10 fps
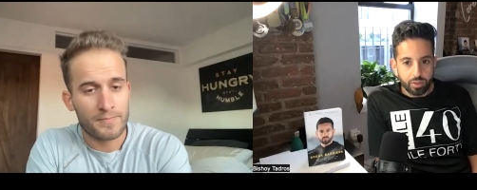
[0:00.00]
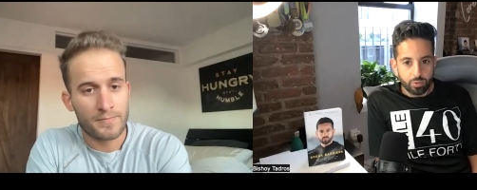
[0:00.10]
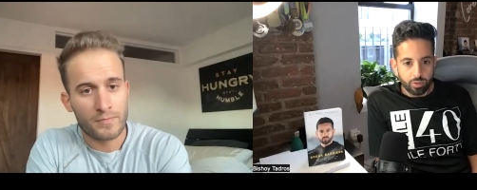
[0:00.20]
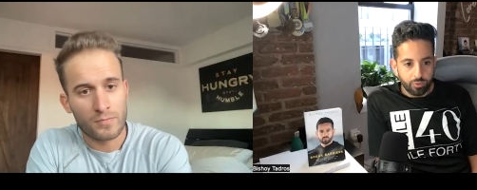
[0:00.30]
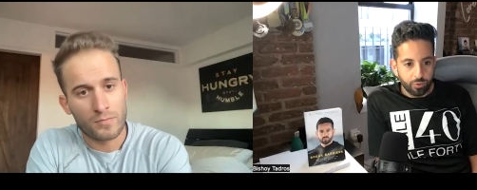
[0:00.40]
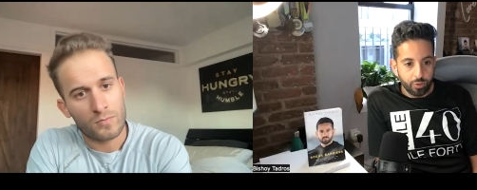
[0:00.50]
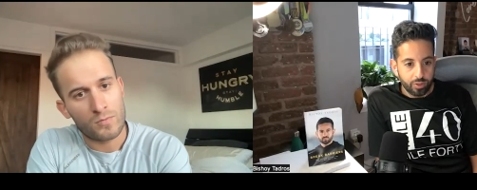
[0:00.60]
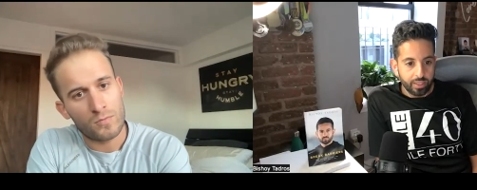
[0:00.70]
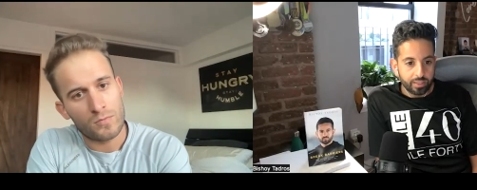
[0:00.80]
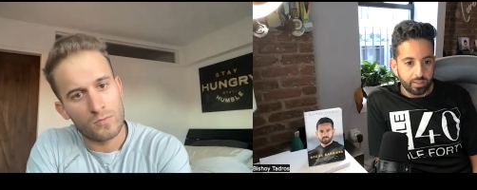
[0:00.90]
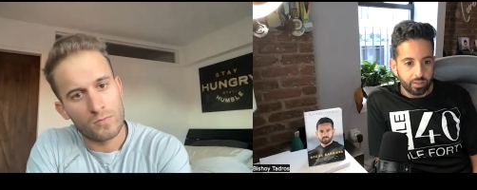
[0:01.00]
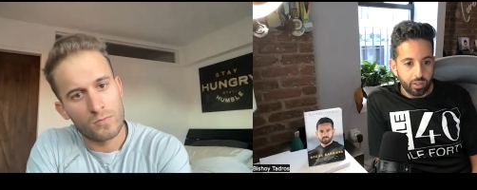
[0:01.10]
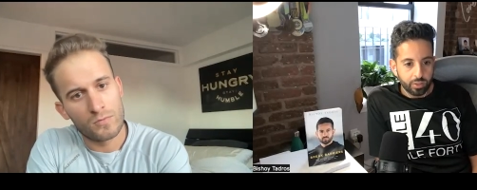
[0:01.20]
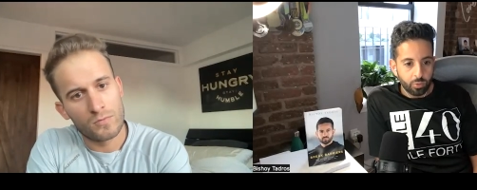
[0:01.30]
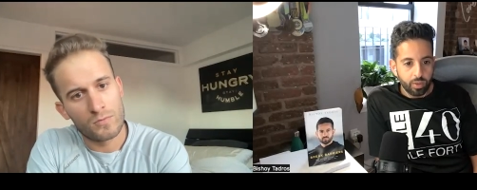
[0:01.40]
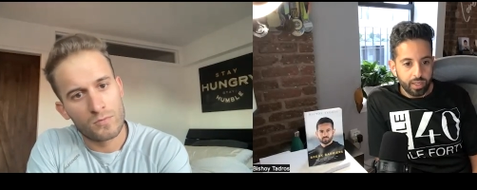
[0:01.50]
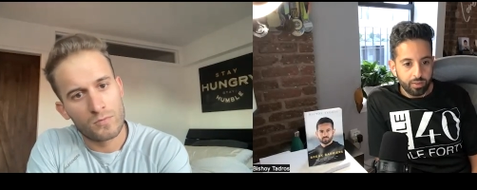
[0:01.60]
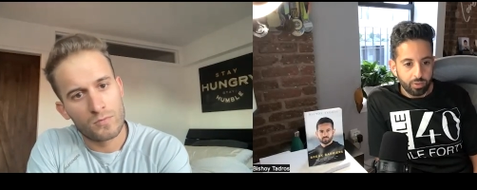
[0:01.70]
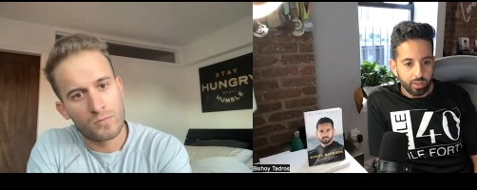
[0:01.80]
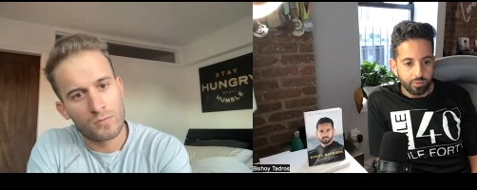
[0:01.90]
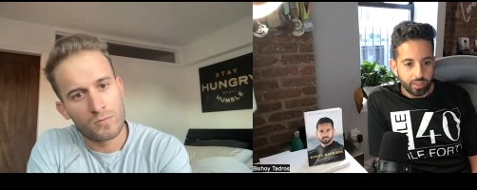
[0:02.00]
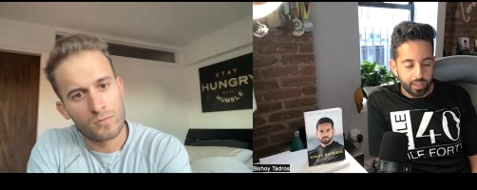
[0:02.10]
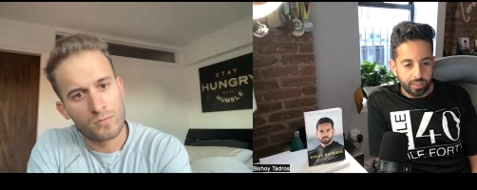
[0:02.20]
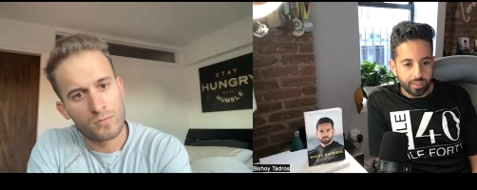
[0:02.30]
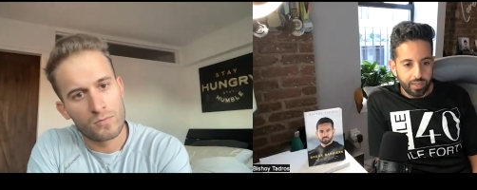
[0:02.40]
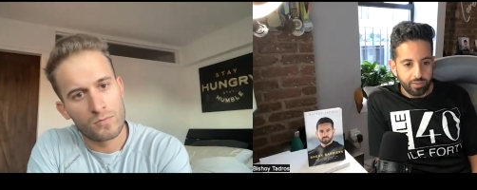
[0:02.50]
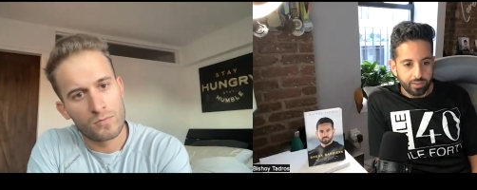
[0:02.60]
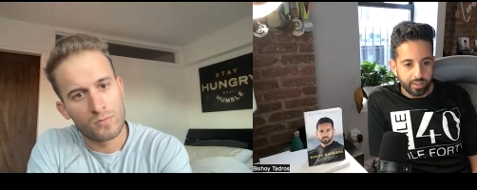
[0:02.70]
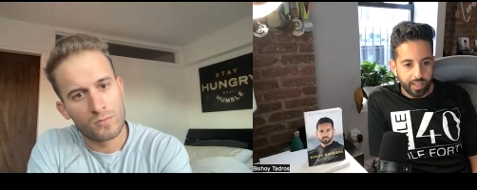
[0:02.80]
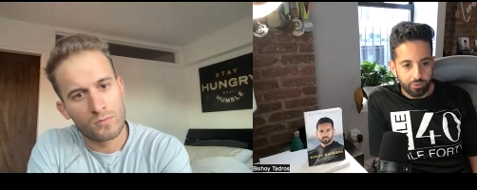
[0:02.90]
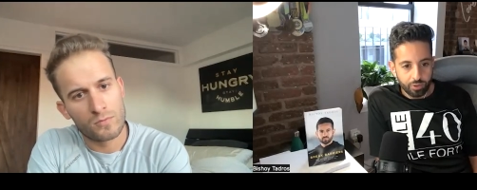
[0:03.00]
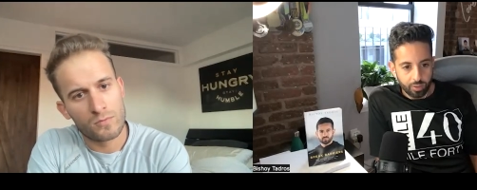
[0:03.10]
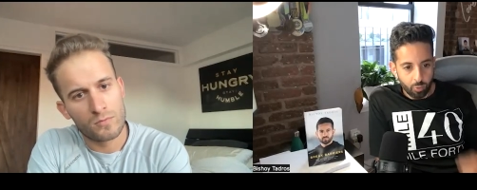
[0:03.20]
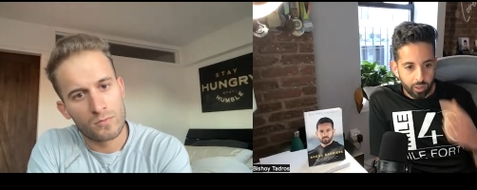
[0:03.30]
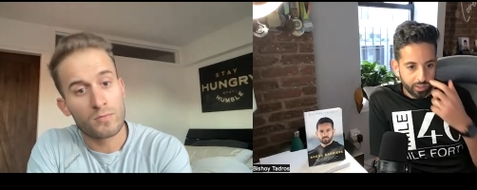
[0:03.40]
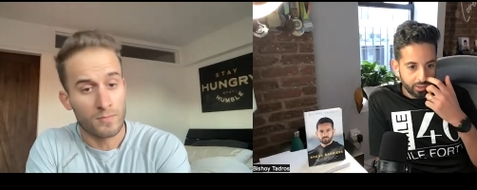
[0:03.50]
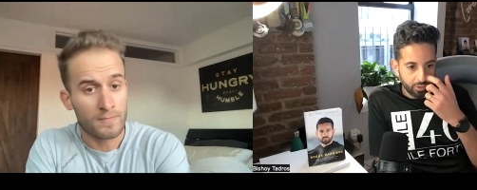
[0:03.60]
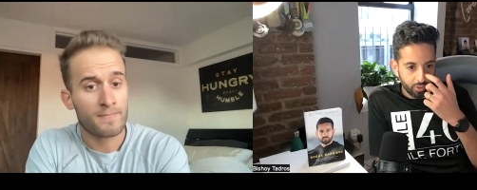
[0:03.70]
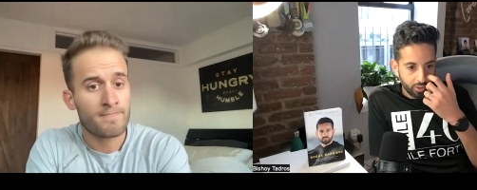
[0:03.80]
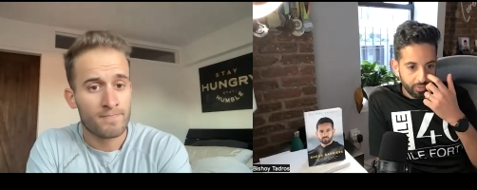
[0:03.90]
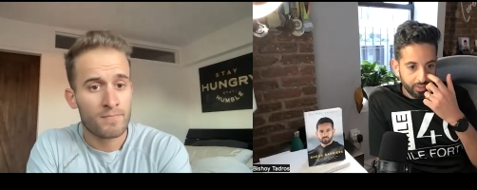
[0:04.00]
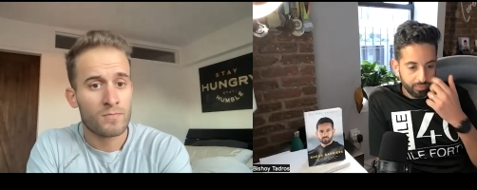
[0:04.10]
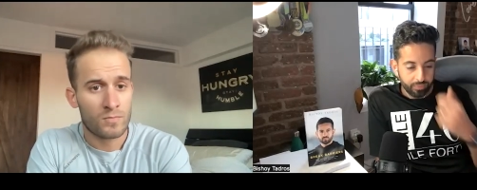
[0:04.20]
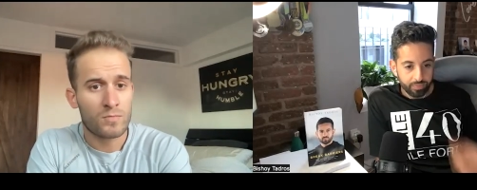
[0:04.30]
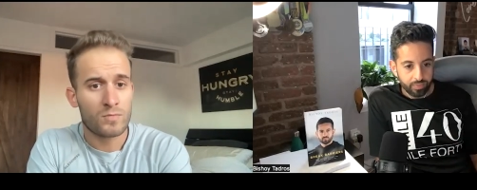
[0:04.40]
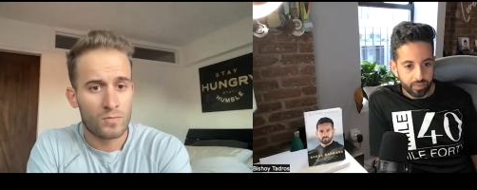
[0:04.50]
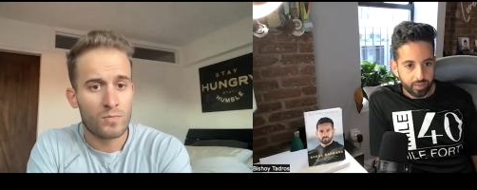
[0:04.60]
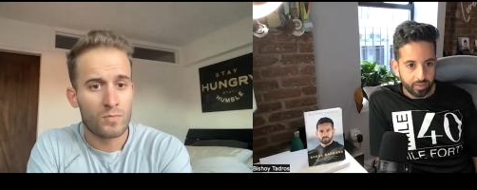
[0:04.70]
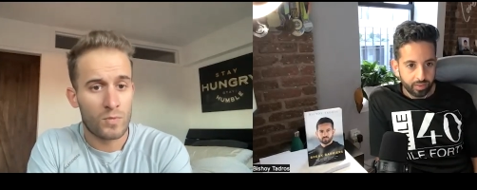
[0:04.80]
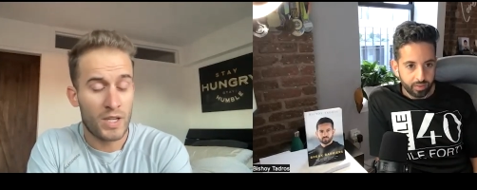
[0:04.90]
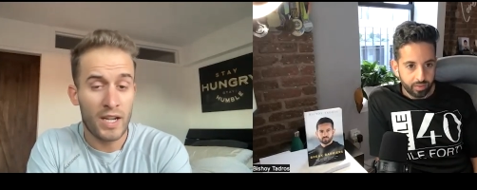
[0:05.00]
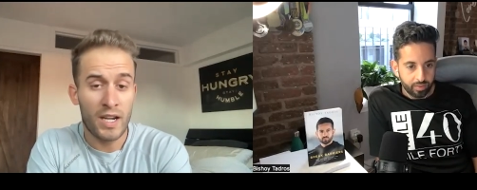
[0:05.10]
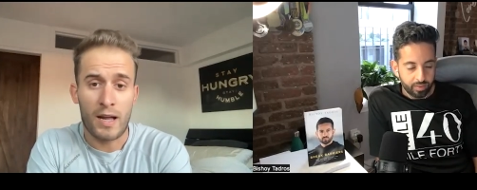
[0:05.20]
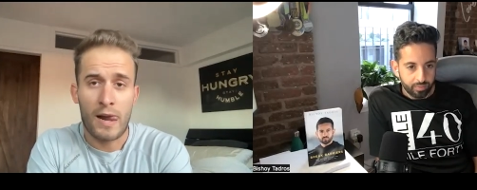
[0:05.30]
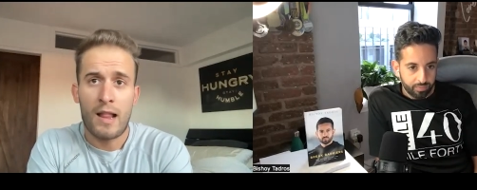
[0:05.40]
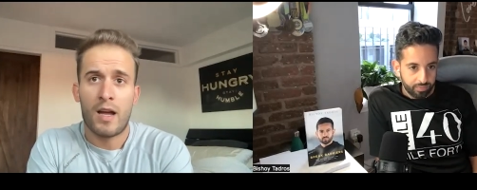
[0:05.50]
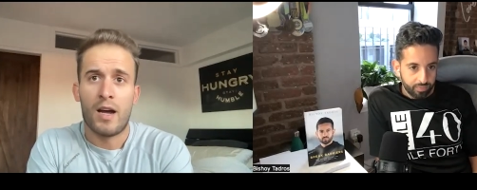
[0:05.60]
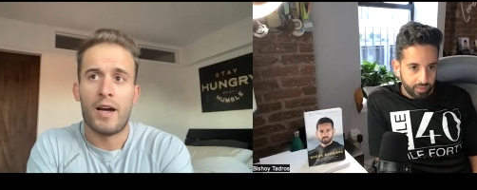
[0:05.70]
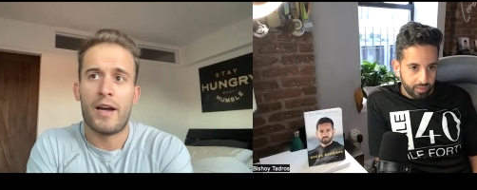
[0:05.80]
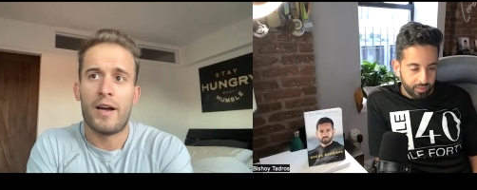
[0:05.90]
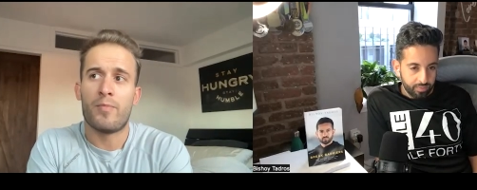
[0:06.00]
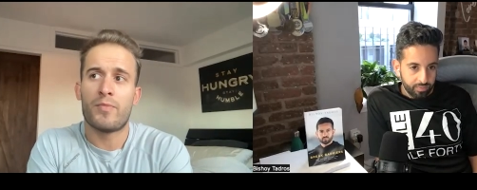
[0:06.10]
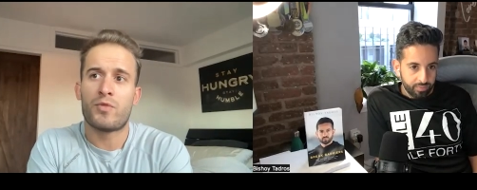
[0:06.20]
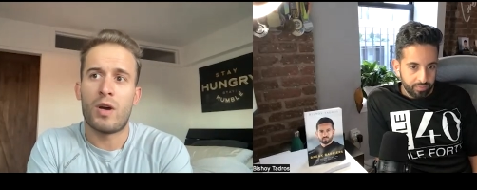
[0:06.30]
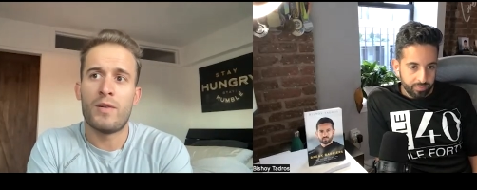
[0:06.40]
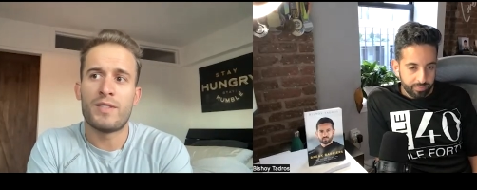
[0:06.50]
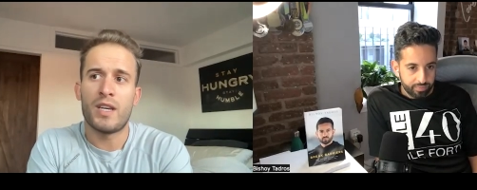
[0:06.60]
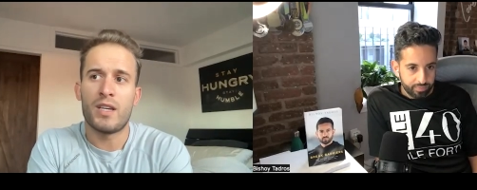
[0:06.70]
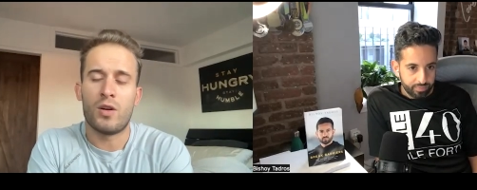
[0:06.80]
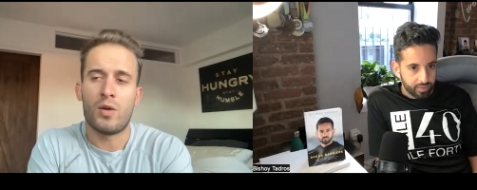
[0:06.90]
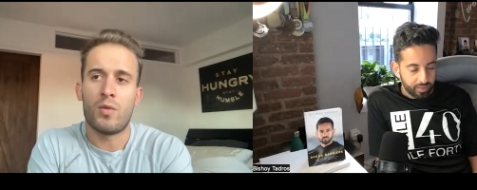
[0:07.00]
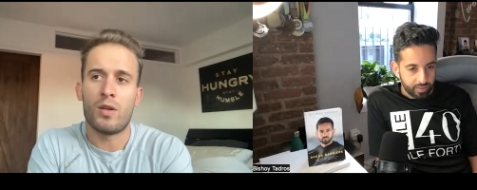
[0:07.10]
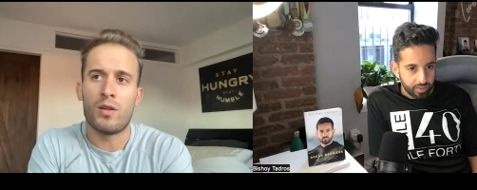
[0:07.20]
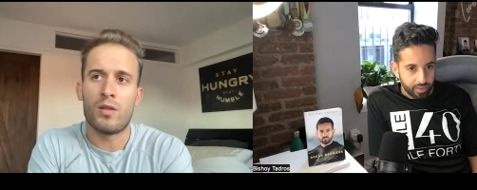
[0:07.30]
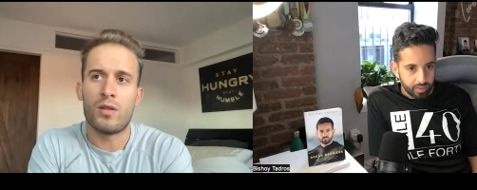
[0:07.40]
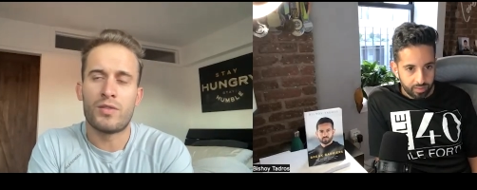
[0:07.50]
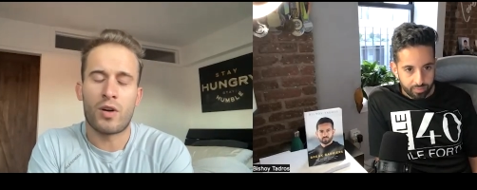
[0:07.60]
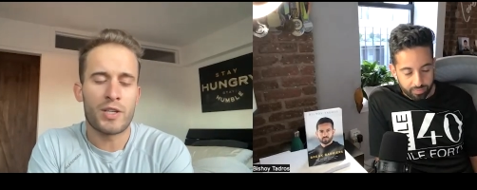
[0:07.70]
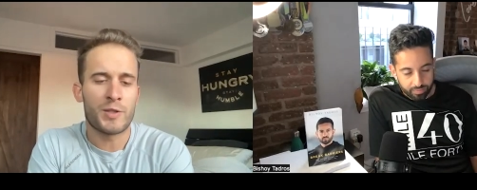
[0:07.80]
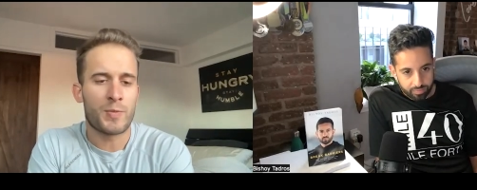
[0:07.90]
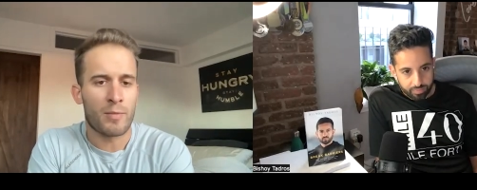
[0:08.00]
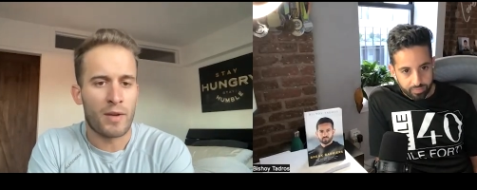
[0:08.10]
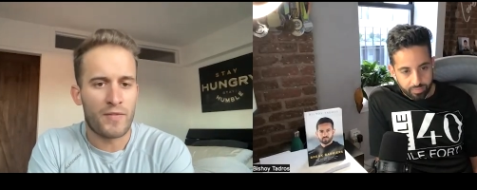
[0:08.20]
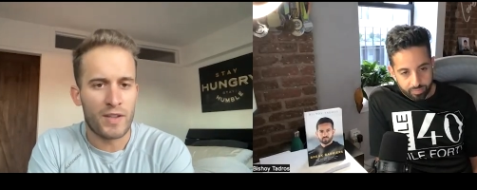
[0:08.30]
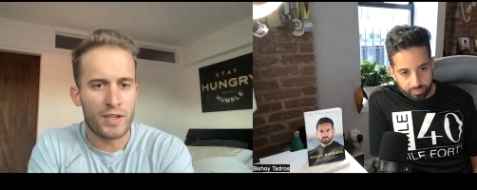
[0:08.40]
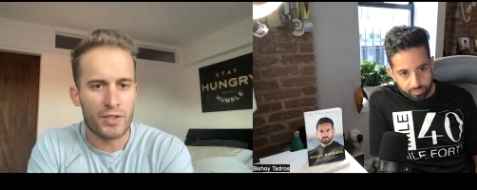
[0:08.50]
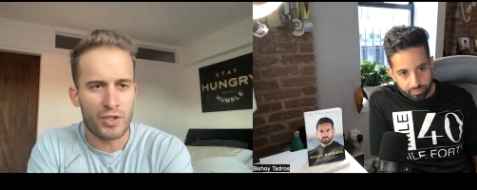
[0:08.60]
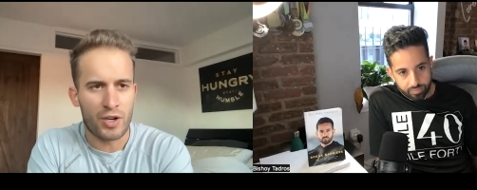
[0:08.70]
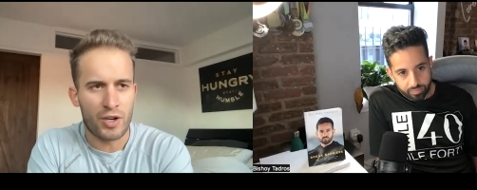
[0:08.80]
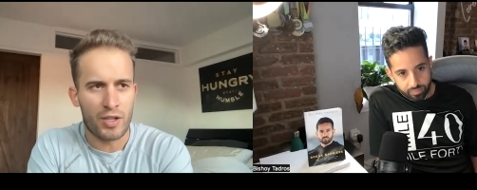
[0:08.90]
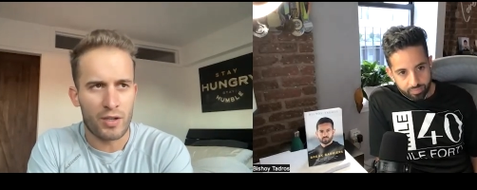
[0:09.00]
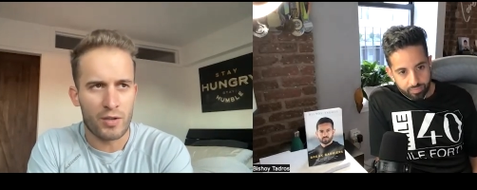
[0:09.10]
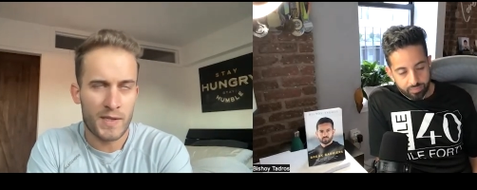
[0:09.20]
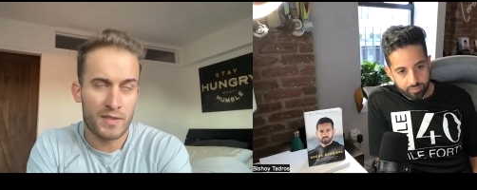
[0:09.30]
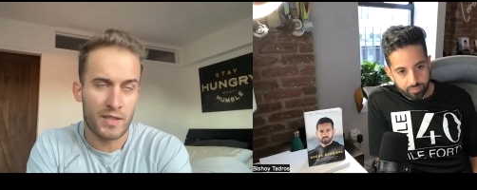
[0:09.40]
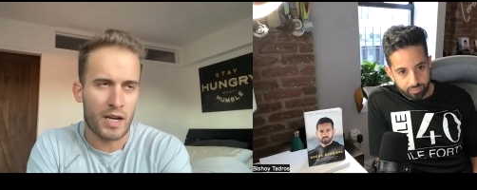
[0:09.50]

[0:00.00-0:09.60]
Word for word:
Speaker 1: been through a few things along the way, and we'd love to kind of dive into that if you can walk us through a little bit.
Speaker 2: Yeah. Um, so I would say, you know, the the darkest part of my fitness journey, you know, especially in